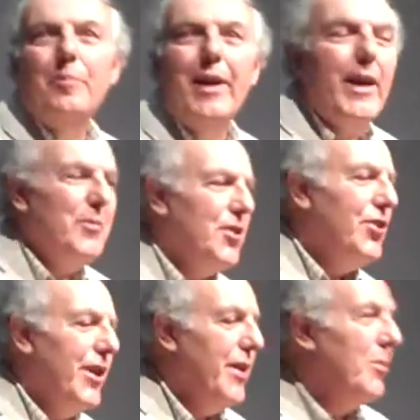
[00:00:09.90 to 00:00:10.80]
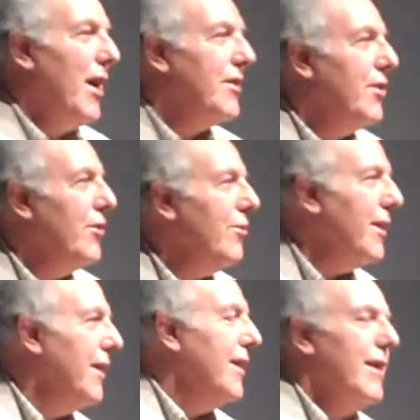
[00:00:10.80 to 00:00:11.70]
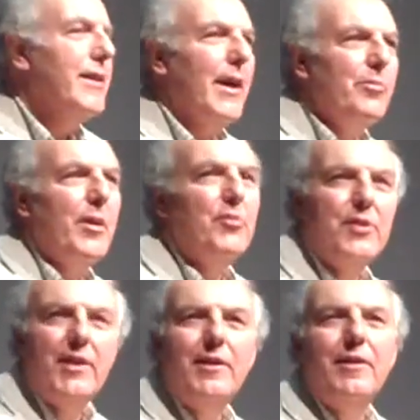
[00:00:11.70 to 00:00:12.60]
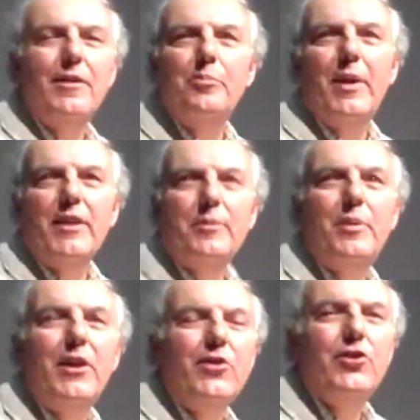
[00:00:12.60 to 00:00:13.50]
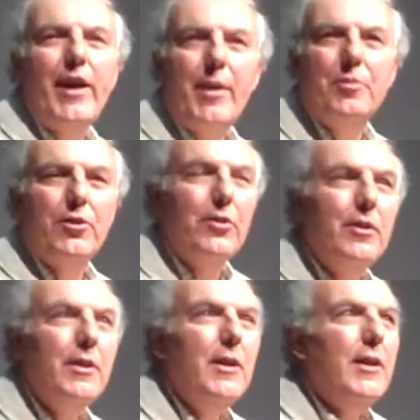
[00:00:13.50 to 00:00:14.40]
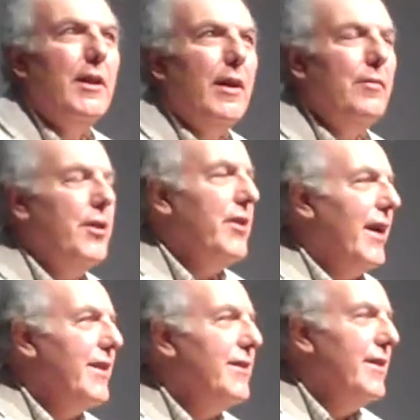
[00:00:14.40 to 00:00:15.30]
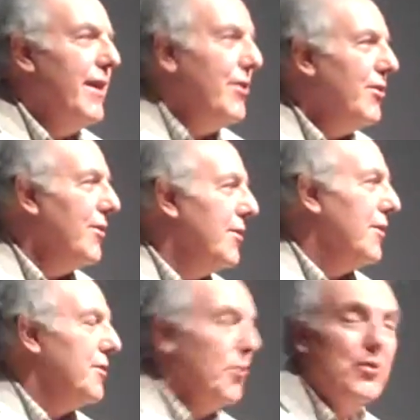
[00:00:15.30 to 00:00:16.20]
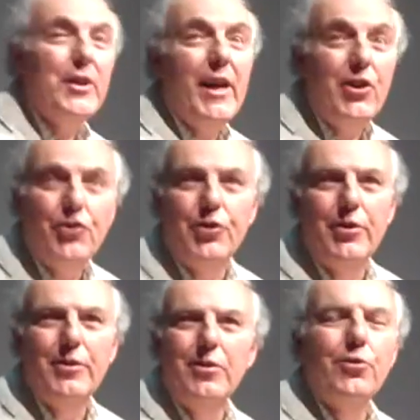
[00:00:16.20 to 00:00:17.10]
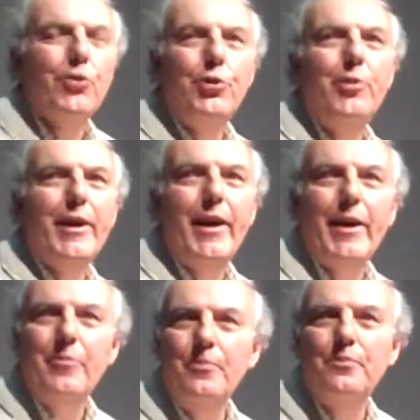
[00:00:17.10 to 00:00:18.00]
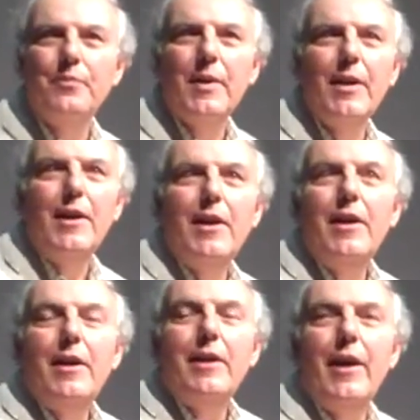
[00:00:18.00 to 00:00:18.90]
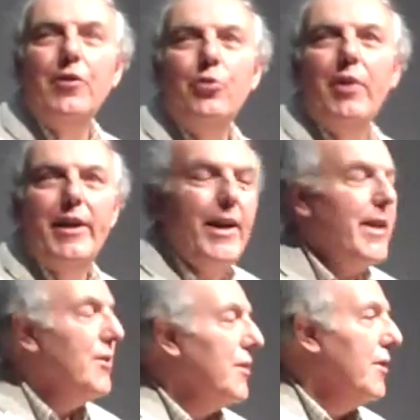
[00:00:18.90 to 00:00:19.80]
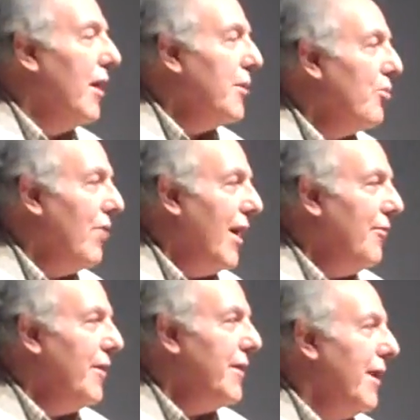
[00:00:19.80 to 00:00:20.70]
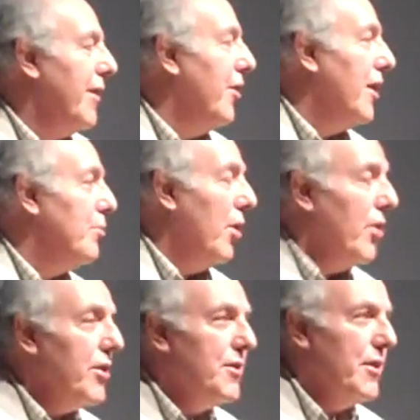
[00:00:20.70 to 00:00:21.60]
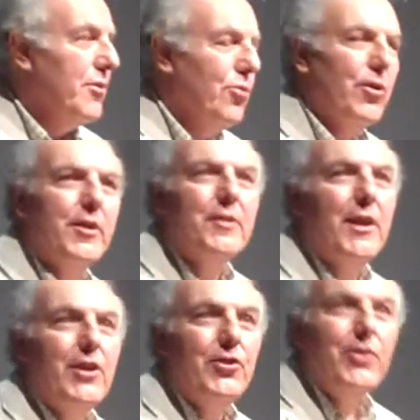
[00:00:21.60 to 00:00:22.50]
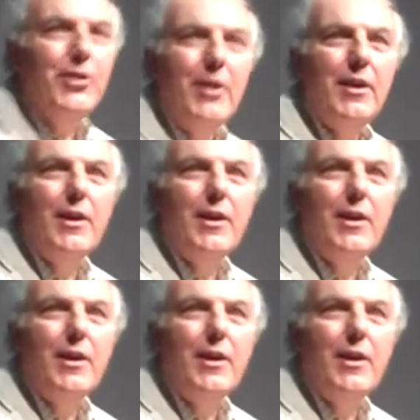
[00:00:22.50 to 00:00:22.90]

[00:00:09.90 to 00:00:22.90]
My name is Jay Amato, and I'm representing the Pikes Peak chapter of the United Nations Association, or UNA. Now, UNA is a nonprofit and nonpartisan organization,